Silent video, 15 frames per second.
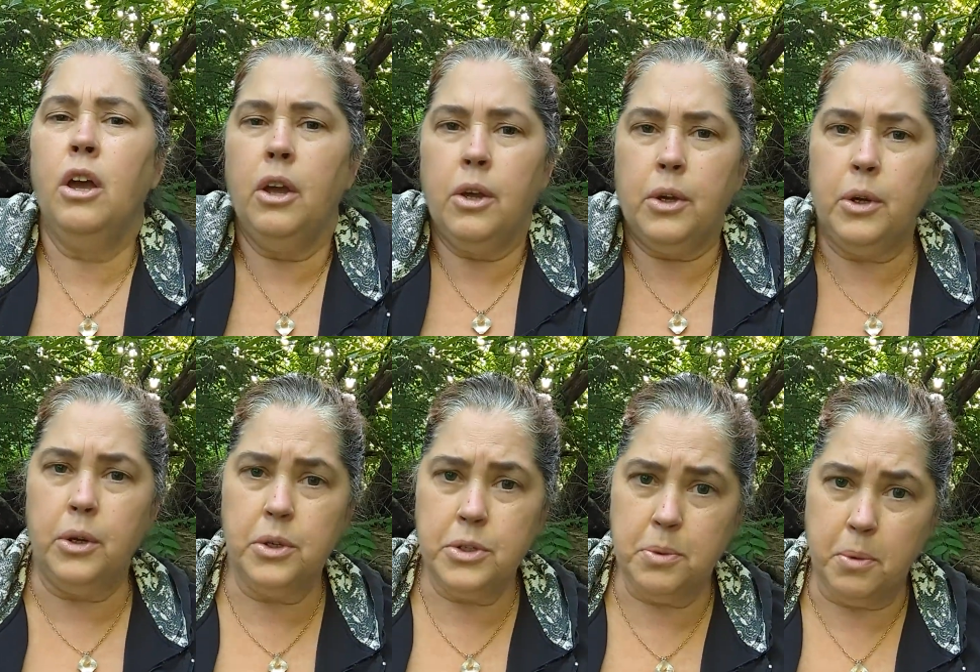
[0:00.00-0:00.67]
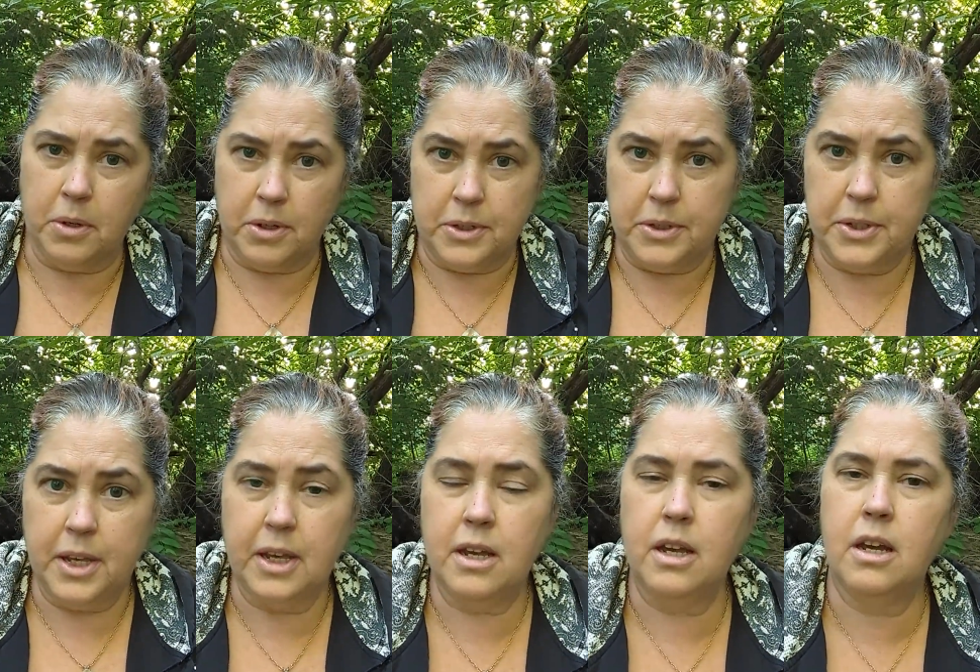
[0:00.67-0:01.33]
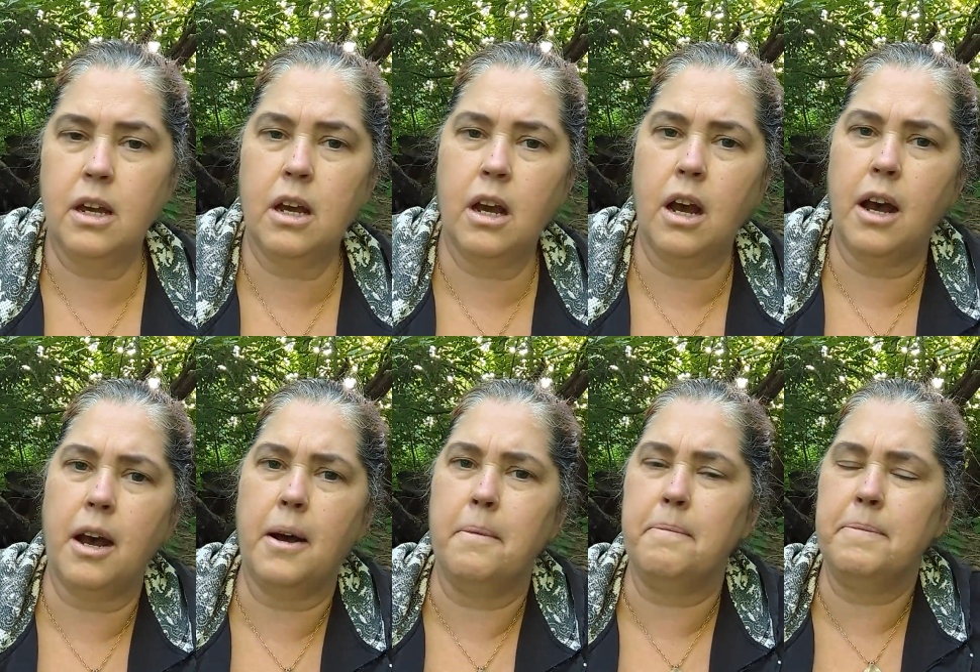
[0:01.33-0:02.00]
Curse words,
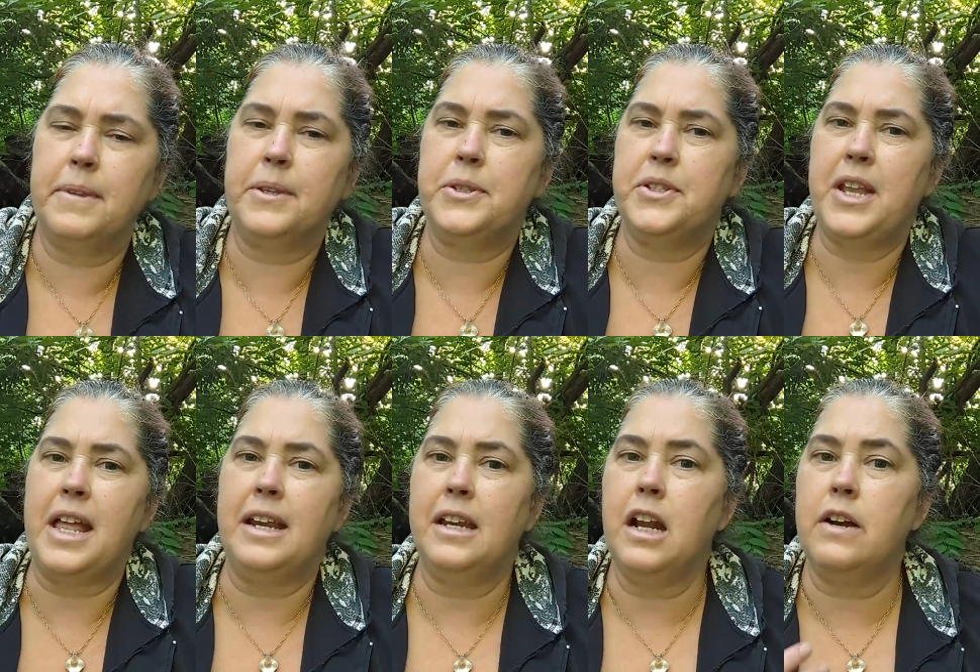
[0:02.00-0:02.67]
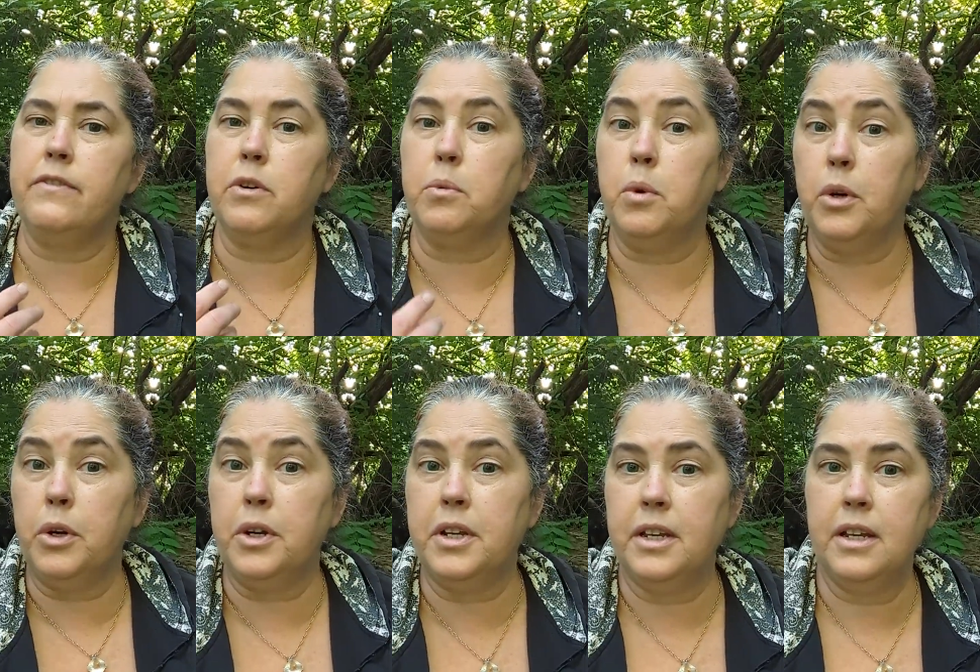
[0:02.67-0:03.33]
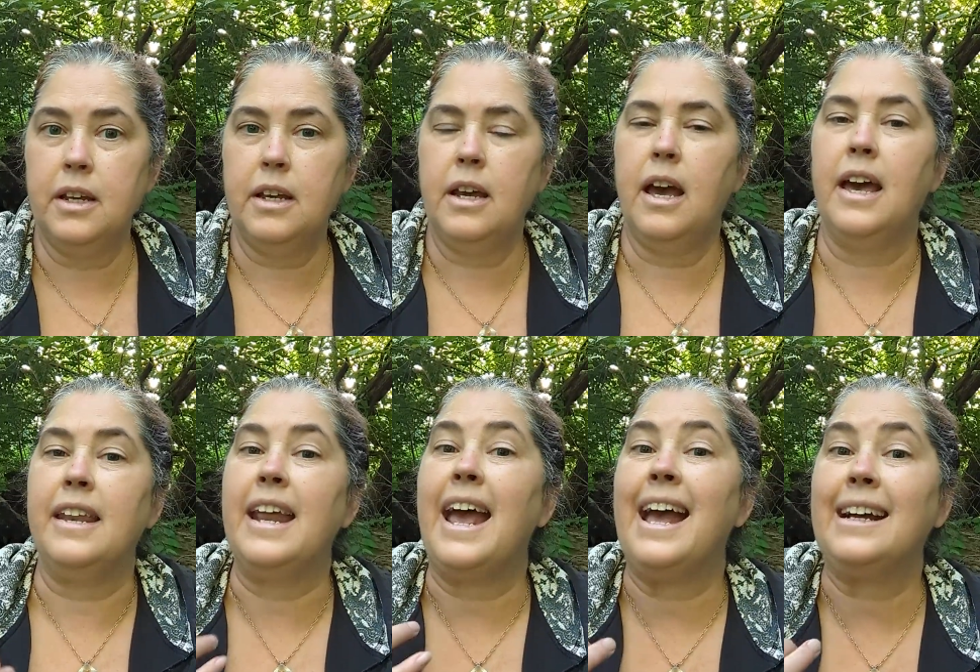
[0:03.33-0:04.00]
the stating of a word,
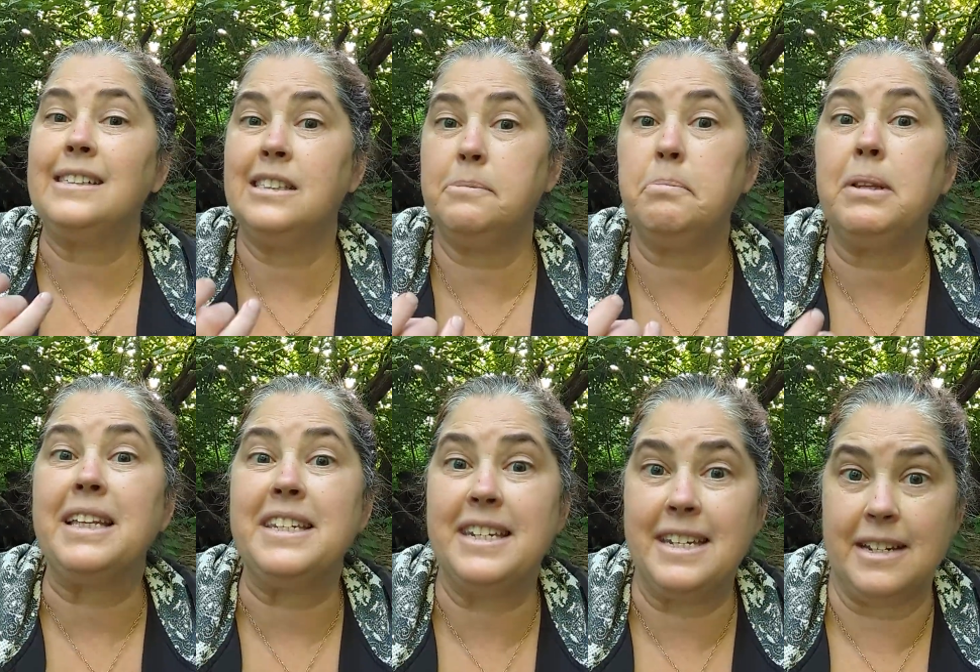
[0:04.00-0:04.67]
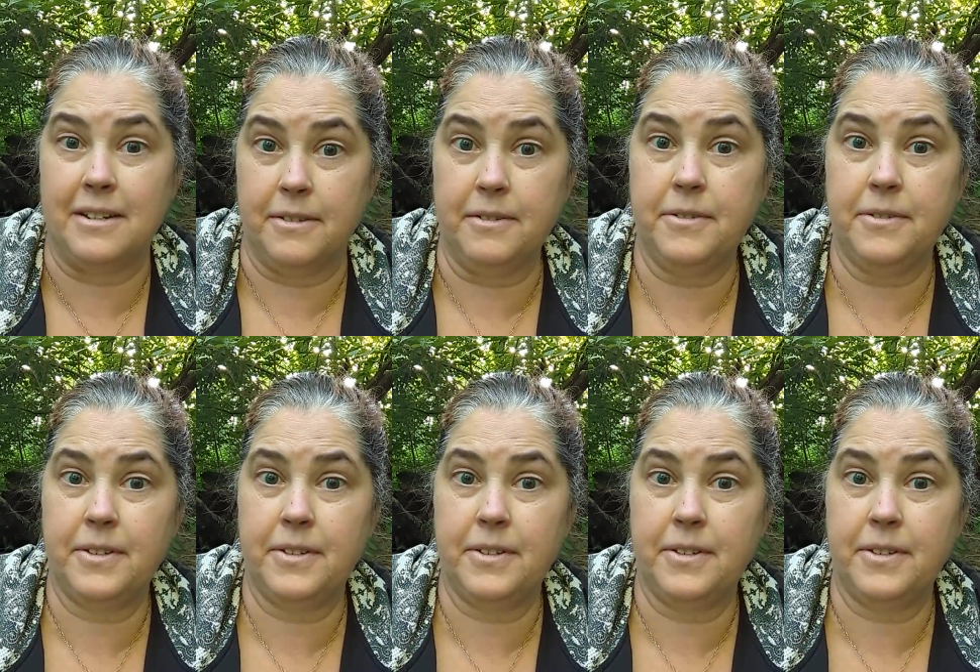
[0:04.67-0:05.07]
an expletive,